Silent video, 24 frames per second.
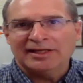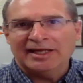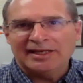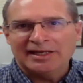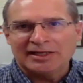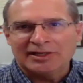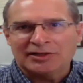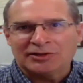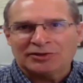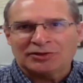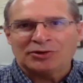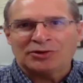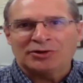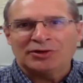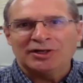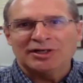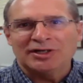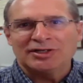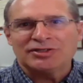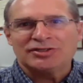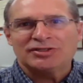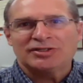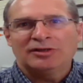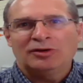and
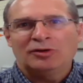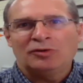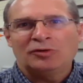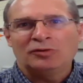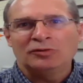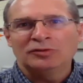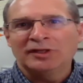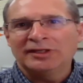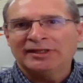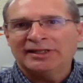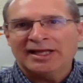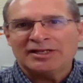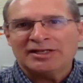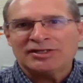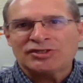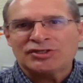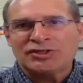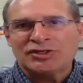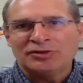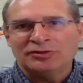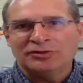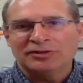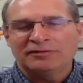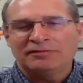encouraged, holding that
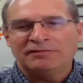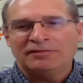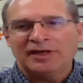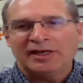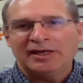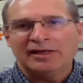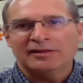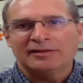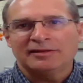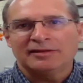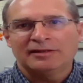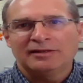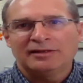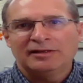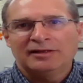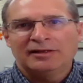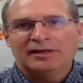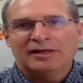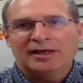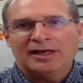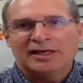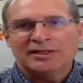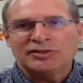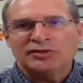shield of faith
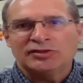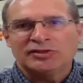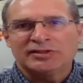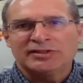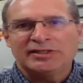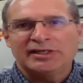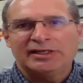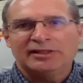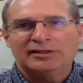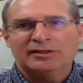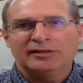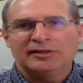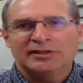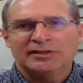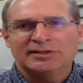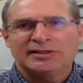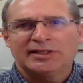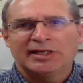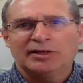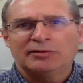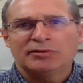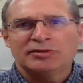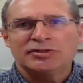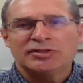as you seek to
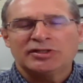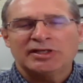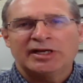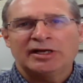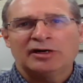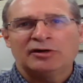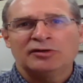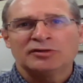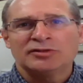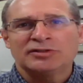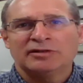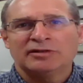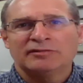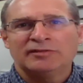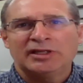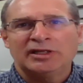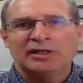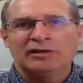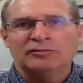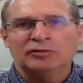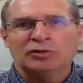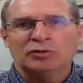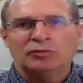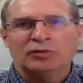extinguish the arrows of the
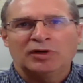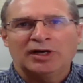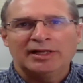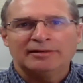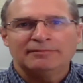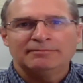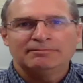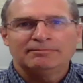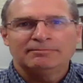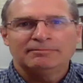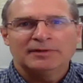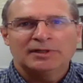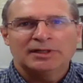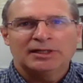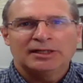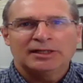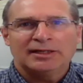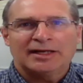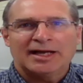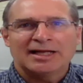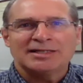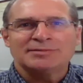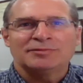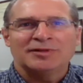evil one.
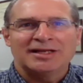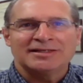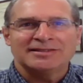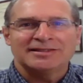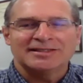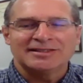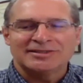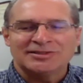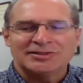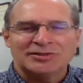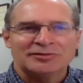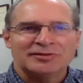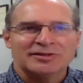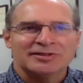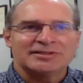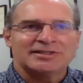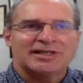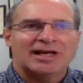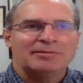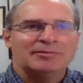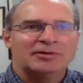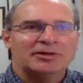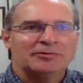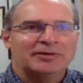God's blessings to you this
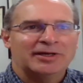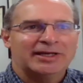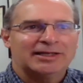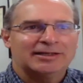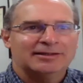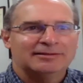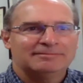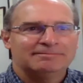coming week.